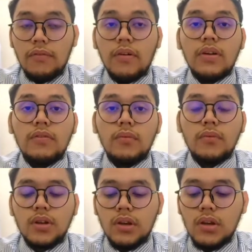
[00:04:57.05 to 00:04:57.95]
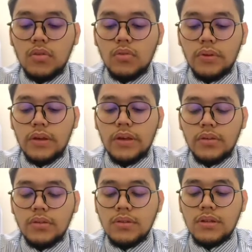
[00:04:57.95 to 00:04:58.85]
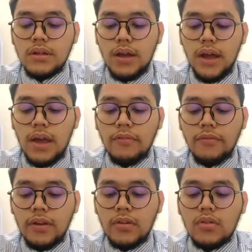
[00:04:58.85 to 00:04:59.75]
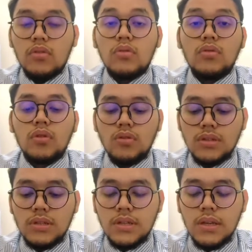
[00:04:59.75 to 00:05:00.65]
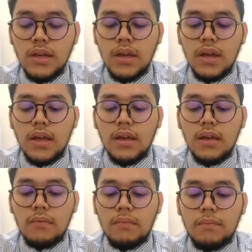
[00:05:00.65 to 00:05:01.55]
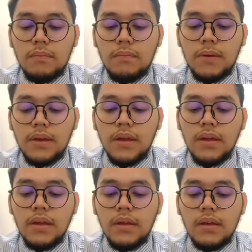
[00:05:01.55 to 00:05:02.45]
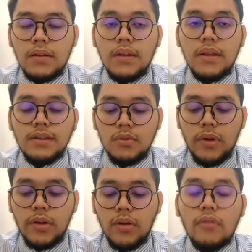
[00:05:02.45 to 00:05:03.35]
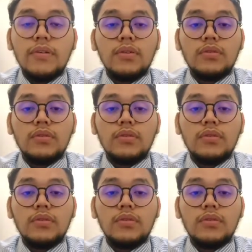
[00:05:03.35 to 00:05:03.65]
For the formula, we use the F equal to rho G B D squared over